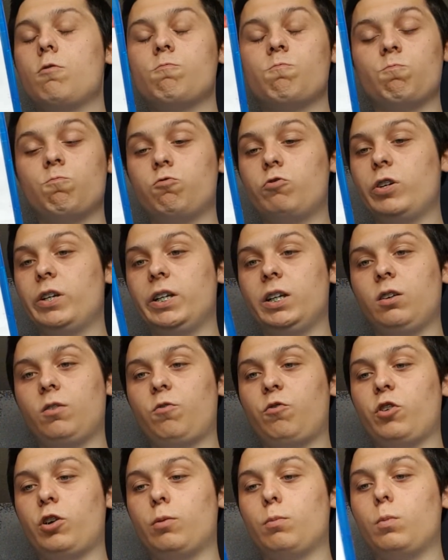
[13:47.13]
Really good
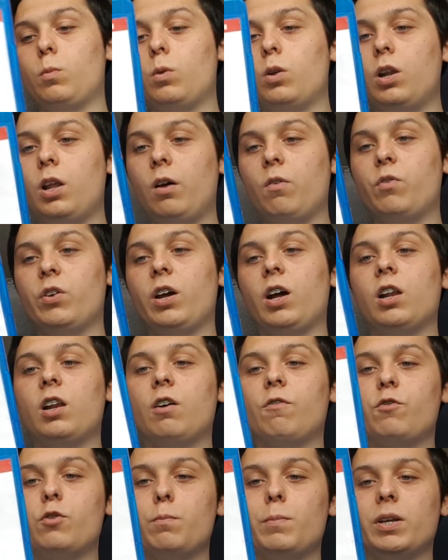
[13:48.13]
film, love it. I
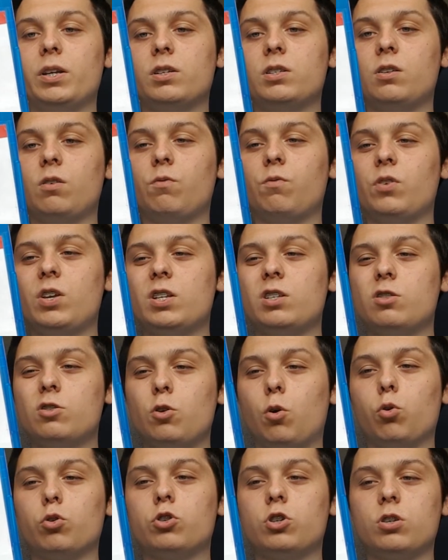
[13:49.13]
love the mix of, it's
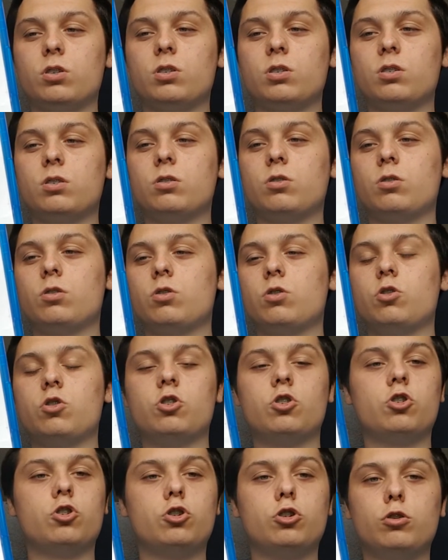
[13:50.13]
not just
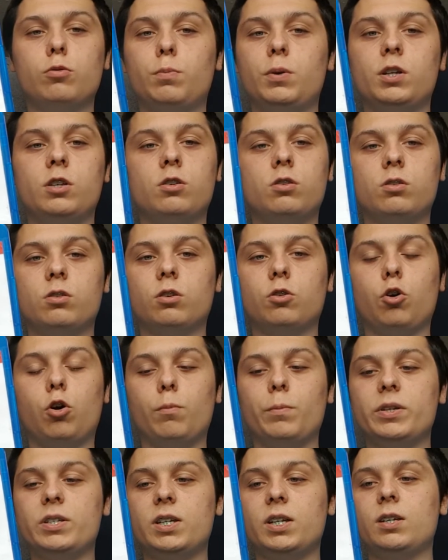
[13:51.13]
stupid
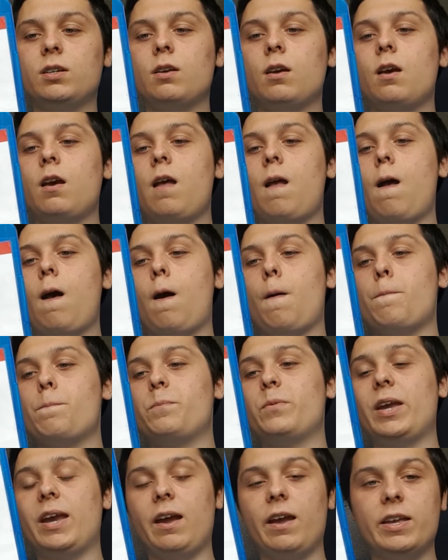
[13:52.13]
comedy,
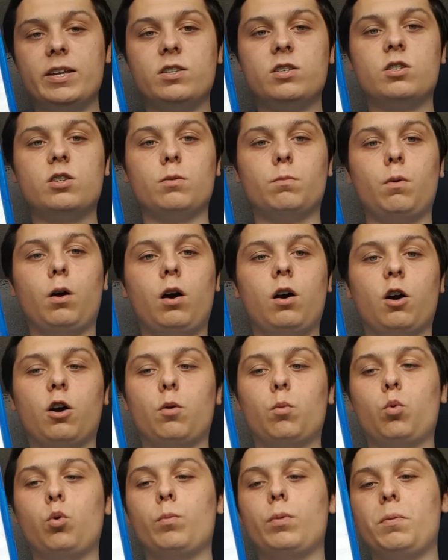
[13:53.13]
there is some
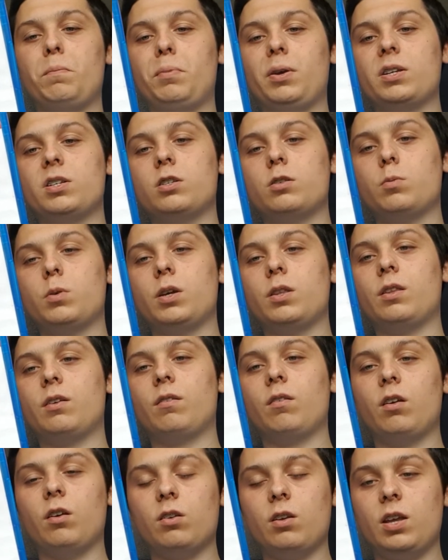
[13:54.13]
heartwarming bits to it.
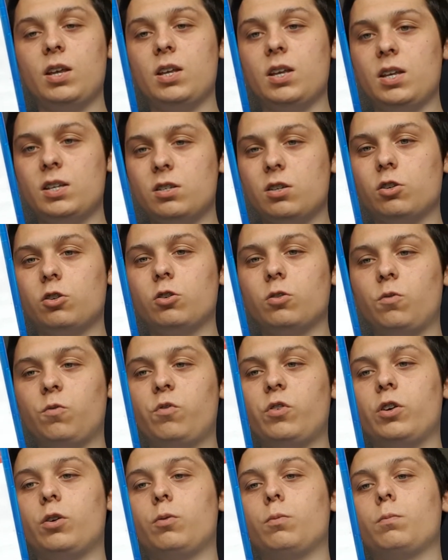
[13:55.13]
It is a good
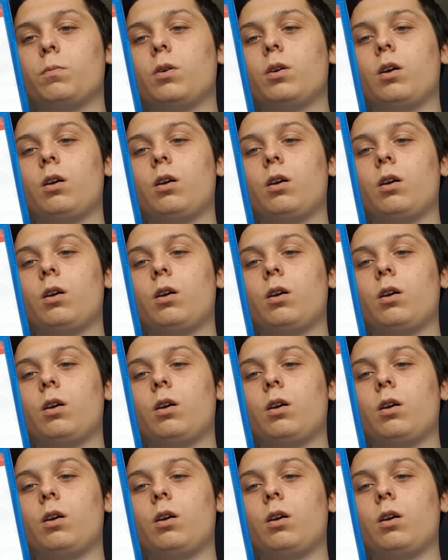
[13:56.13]
film.